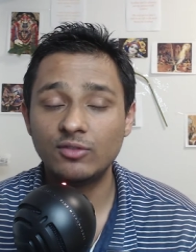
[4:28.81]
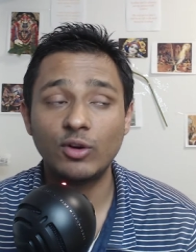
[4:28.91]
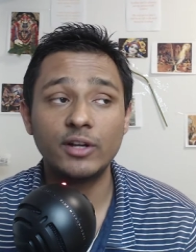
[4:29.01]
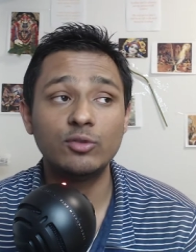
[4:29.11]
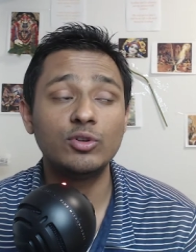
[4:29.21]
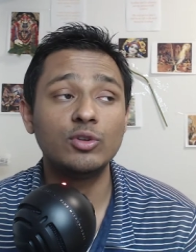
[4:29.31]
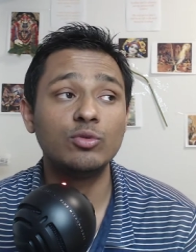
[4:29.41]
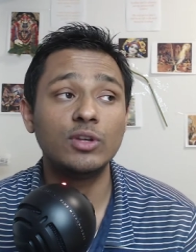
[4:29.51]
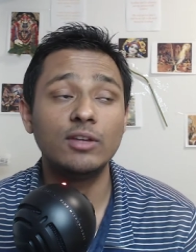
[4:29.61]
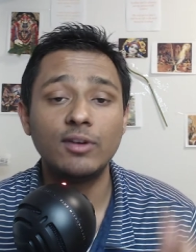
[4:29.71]
Why don't you
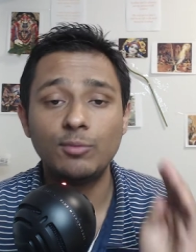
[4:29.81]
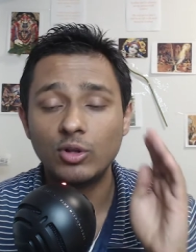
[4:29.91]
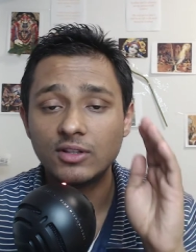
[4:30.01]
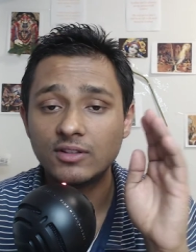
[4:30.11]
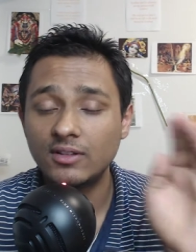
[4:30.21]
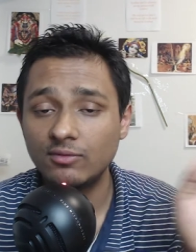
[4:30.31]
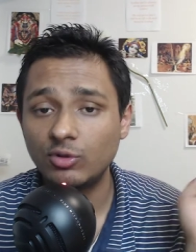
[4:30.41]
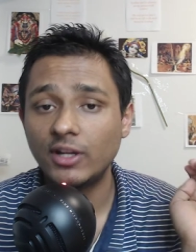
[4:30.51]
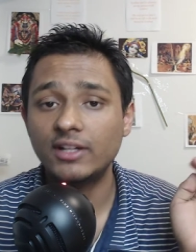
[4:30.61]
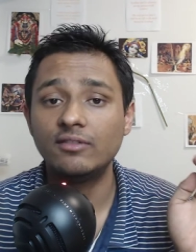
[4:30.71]
give up all these sinful
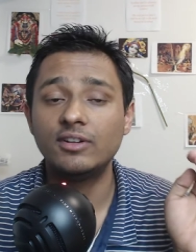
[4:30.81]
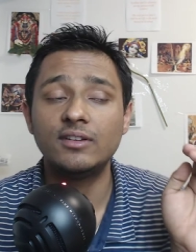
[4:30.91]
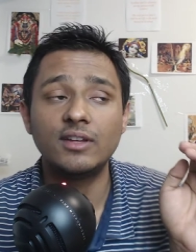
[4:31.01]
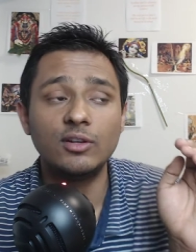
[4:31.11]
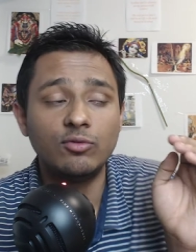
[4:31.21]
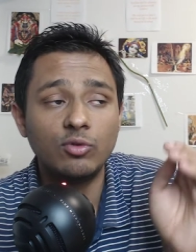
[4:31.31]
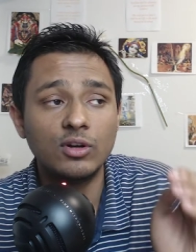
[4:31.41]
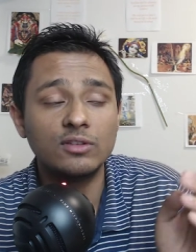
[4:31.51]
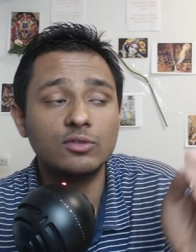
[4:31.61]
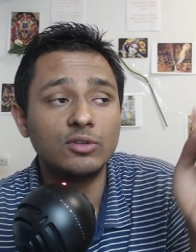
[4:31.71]
activities and you
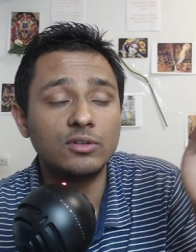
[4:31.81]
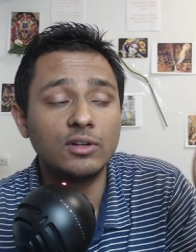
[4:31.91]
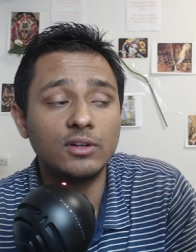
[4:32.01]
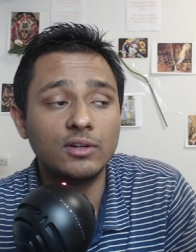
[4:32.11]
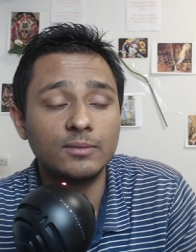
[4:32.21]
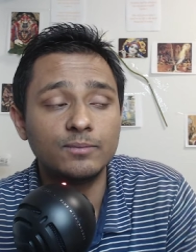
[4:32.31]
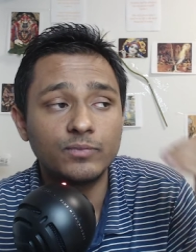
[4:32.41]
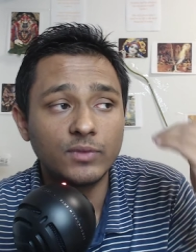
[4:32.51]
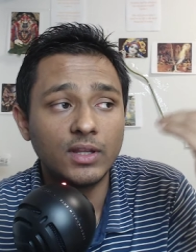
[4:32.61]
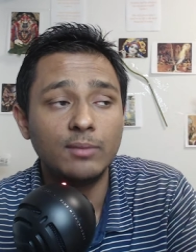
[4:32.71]
focus on uh,
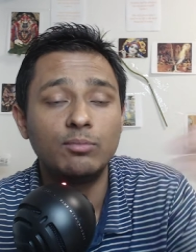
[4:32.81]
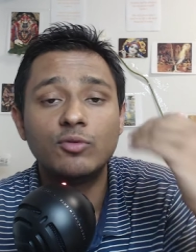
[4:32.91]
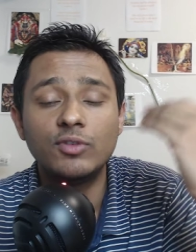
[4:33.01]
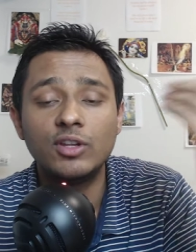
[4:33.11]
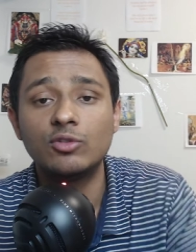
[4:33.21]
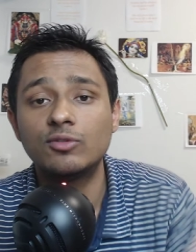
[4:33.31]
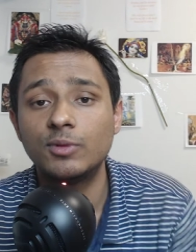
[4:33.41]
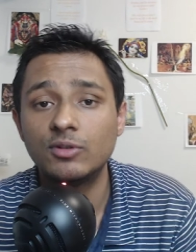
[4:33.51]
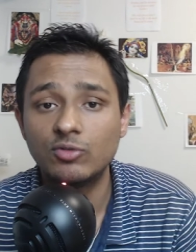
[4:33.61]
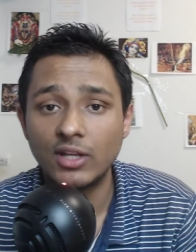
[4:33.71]
improving your
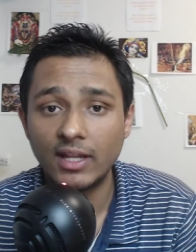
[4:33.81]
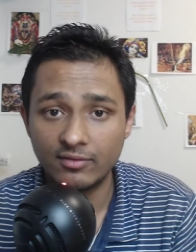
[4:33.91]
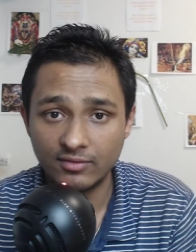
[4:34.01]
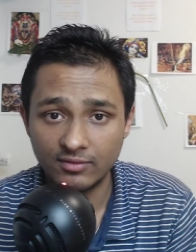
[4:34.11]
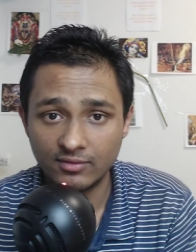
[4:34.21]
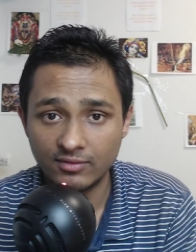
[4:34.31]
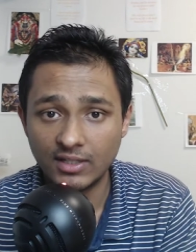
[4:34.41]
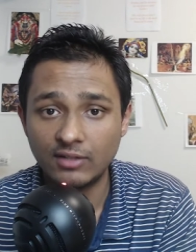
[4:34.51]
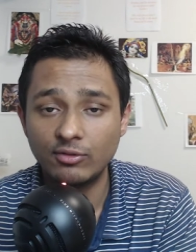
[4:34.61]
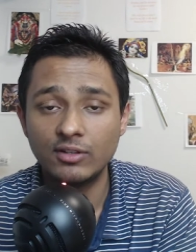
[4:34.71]
spiritual life?
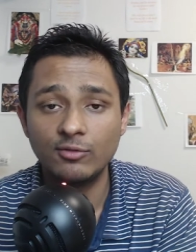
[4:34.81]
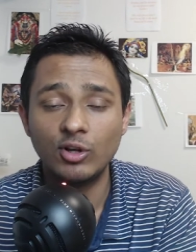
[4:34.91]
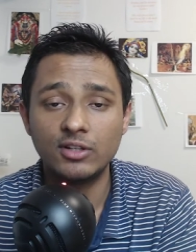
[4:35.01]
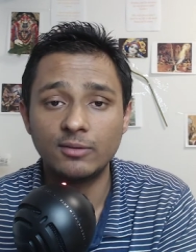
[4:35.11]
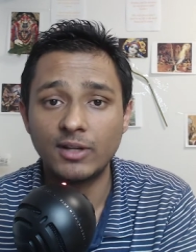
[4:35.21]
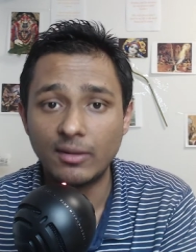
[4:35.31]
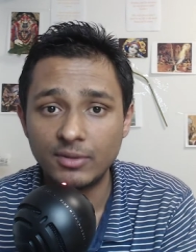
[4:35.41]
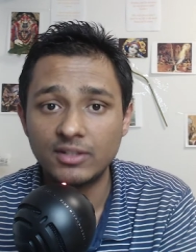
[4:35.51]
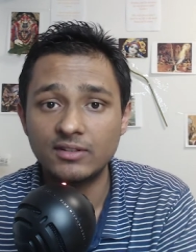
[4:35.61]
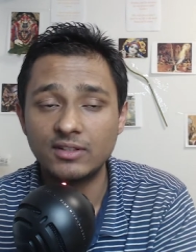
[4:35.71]
That will give you ultimate
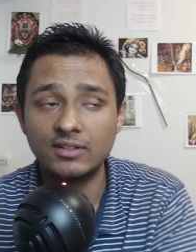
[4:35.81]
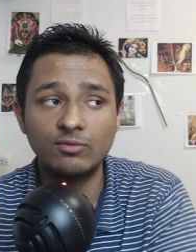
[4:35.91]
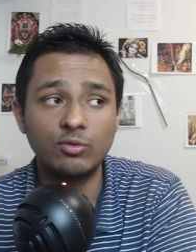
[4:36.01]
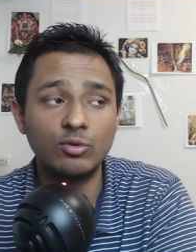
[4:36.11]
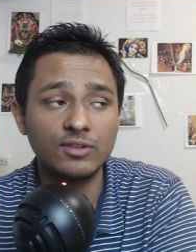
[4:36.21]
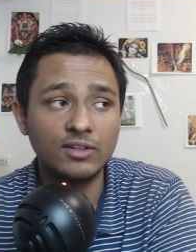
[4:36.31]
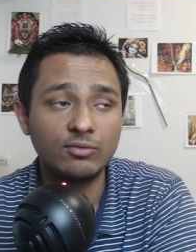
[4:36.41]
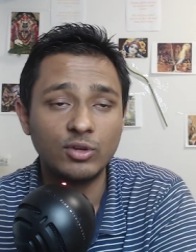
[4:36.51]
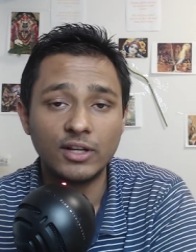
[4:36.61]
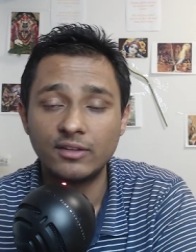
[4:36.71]
happiness. These four
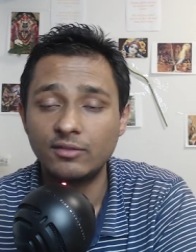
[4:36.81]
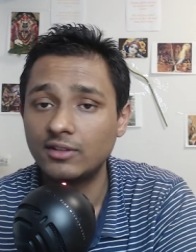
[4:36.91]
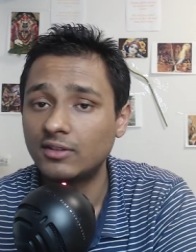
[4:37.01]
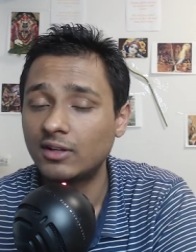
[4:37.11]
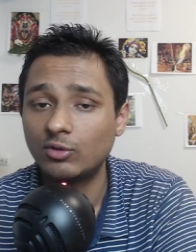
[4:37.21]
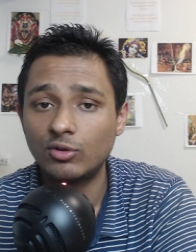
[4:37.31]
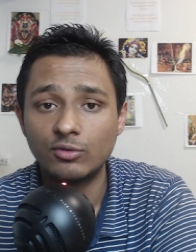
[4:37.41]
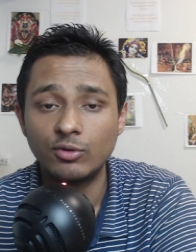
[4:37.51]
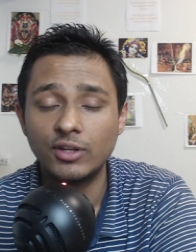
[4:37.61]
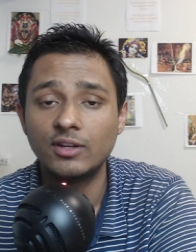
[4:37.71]
sinful activities are not
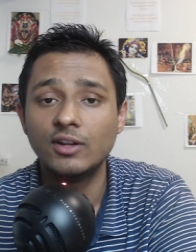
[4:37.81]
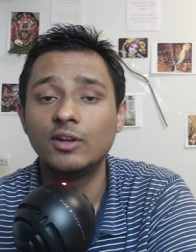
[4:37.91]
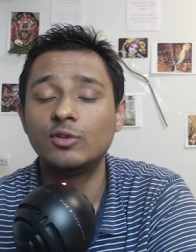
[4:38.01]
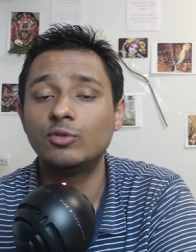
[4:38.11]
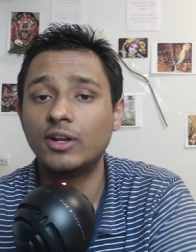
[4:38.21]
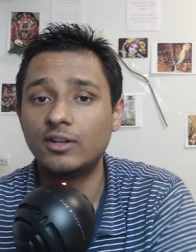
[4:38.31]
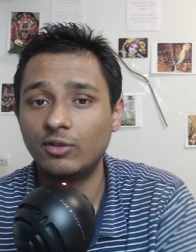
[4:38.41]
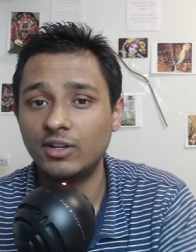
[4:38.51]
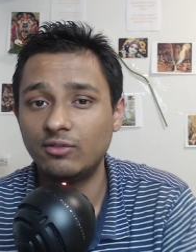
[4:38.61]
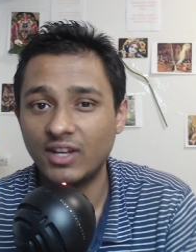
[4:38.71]
going to get you
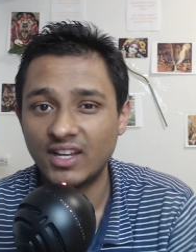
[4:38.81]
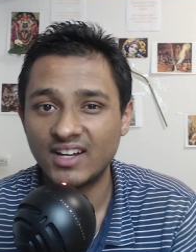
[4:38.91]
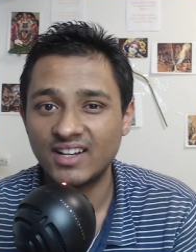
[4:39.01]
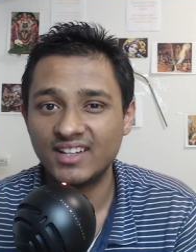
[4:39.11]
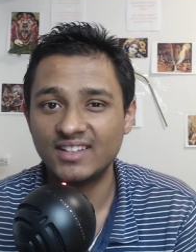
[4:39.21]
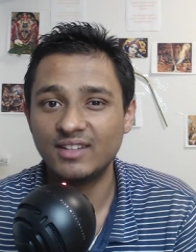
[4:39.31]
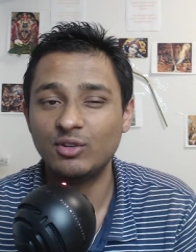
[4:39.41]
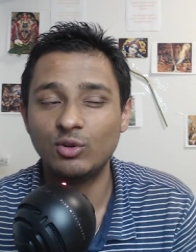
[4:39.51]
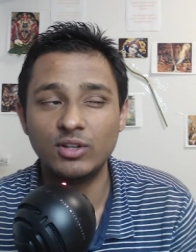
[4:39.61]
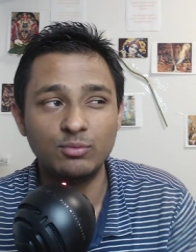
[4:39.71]
anywhere, they will
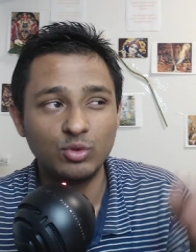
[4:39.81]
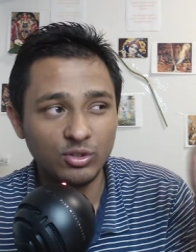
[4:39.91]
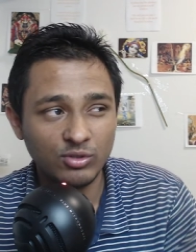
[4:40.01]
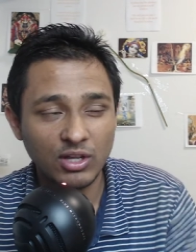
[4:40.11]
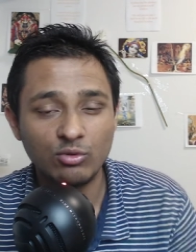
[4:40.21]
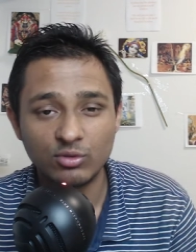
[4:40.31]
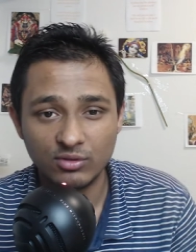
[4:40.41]
only pull you down.